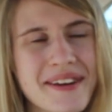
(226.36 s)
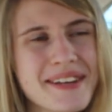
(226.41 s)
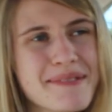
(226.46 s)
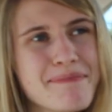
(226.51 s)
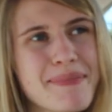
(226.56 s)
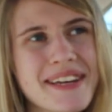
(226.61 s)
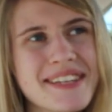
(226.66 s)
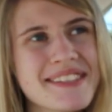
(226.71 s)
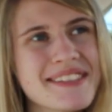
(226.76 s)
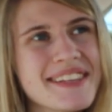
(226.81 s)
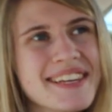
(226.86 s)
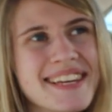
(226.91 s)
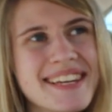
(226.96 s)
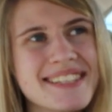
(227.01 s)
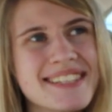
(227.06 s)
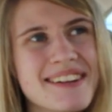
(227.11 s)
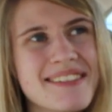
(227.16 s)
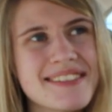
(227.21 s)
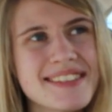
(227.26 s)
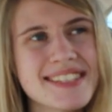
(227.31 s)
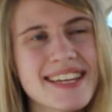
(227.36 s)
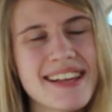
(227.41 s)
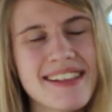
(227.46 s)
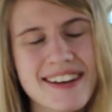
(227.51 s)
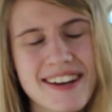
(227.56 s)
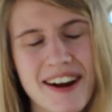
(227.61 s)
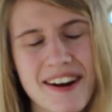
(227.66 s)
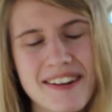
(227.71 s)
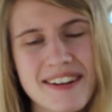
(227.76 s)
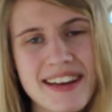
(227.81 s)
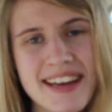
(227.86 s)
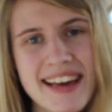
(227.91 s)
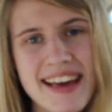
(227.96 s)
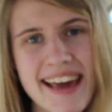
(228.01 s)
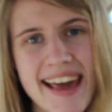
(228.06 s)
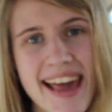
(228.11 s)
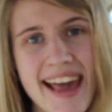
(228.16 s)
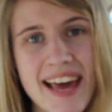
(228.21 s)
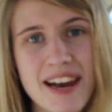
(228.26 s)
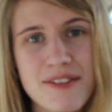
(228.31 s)
we basically consider this day like our
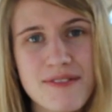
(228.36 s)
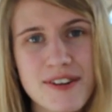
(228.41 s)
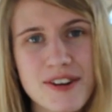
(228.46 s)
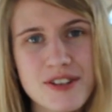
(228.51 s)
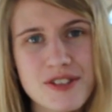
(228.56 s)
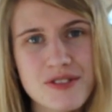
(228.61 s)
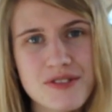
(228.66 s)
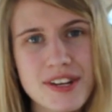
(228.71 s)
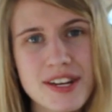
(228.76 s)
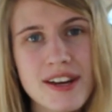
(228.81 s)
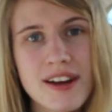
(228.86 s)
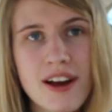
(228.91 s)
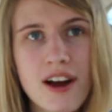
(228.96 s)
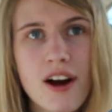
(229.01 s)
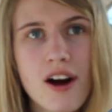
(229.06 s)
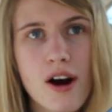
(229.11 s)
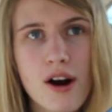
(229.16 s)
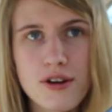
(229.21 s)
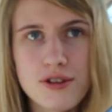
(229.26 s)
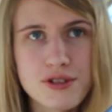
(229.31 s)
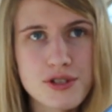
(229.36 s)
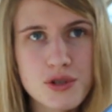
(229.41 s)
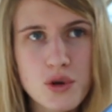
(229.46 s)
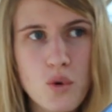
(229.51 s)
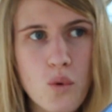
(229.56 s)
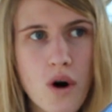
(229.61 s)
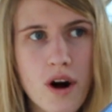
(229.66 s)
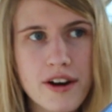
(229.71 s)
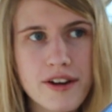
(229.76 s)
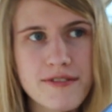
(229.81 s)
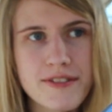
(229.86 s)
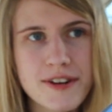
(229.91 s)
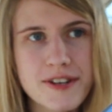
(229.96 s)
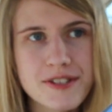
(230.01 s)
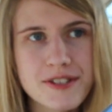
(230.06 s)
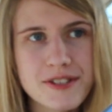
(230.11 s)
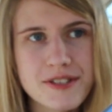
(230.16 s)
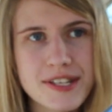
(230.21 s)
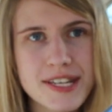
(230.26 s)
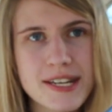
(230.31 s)
anniversary our squad
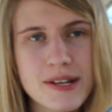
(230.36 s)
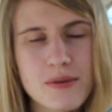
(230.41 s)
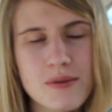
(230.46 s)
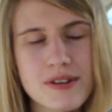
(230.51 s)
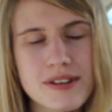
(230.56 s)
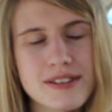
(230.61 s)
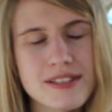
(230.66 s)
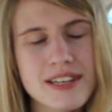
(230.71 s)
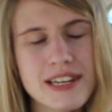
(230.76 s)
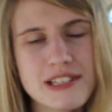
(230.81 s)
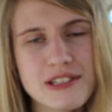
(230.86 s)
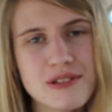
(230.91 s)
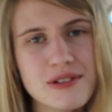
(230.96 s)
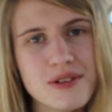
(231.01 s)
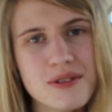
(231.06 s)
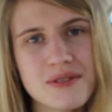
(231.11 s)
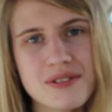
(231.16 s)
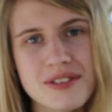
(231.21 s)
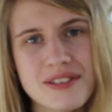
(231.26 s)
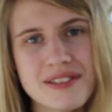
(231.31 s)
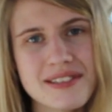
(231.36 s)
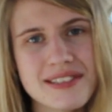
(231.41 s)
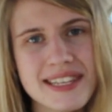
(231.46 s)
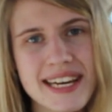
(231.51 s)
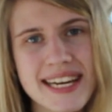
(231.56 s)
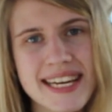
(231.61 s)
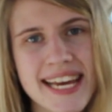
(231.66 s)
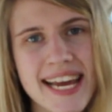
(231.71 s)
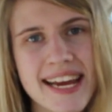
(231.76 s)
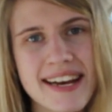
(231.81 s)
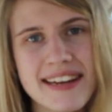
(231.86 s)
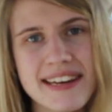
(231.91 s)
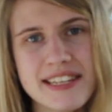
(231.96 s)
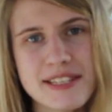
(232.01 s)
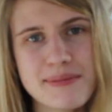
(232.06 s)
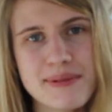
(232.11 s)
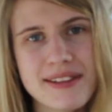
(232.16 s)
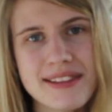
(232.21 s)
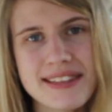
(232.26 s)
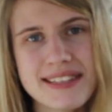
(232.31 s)
anniversary we're such losers I hate
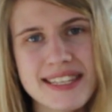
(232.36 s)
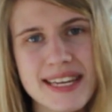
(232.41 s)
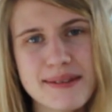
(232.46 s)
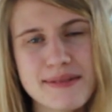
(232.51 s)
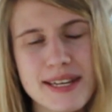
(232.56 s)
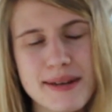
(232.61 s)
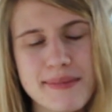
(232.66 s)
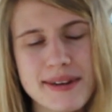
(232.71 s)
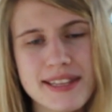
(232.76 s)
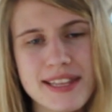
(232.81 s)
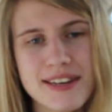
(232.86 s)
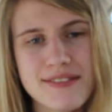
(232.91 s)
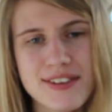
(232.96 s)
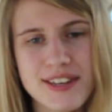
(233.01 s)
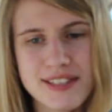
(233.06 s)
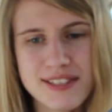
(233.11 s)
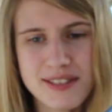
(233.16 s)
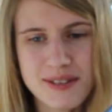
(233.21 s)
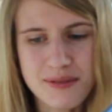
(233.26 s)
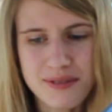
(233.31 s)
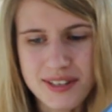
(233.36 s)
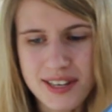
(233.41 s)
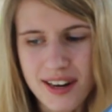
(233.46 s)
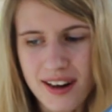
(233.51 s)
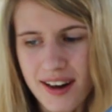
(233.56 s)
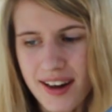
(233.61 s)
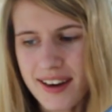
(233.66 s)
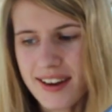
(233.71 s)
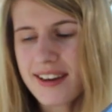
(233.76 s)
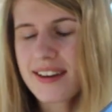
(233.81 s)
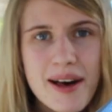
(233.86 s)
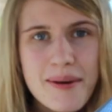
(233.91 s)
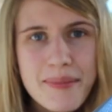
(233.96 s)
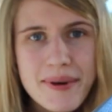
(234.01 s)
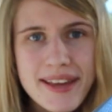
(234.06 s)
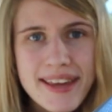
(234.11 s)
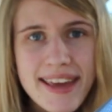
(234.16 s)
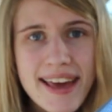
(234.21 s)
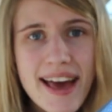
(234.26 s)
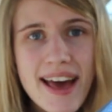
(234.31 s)
us but at the same time I love us oh god uh,
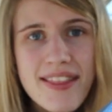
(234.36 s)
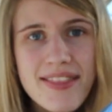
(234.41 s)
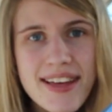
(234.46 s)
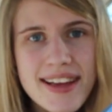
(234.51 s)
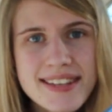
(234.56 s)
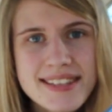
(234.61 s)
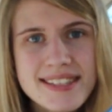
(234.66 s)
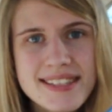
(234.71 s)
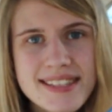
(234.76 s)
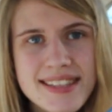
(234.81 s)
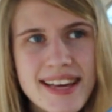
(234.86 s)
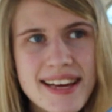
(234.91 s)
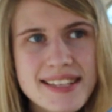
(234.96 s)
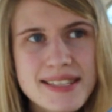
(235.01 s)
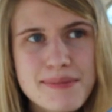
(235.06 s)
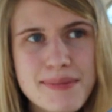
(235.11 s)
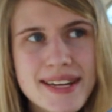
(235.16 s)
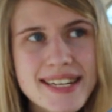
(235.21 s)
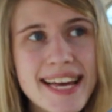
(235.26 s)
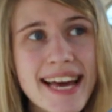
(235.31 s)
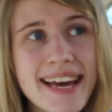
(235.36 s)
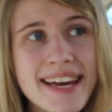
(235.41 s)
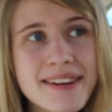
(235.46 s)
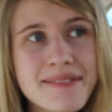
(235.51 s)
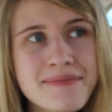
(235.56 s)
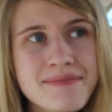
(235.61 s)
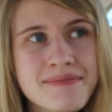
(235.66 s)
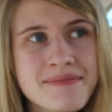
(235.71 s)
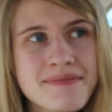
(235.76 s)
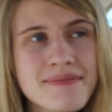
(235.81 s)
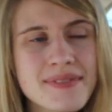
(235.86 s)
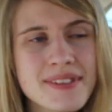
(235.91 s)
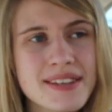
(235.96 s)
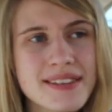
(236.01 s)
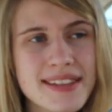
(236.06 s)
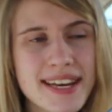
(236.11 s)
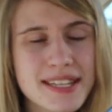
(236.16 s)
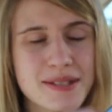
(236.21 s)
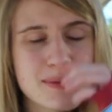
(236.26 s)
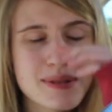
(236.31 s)
but yeah that's that's my day
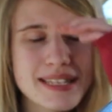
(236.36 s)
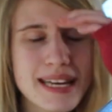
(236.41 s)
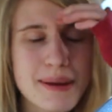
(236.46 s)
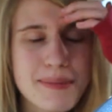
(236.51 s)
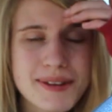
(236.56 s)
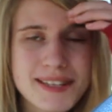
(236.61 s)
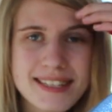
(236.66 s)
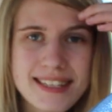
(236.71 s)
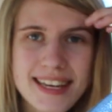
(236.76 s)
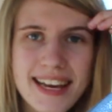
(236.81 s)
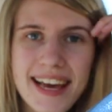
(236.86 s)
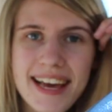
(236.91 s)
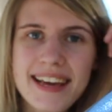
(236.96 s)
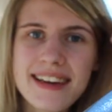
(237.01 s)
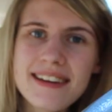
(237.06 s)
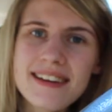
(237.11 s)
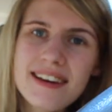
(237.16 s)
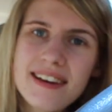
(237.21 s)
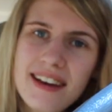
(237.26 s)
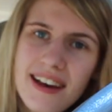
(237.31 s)
that's what's happening today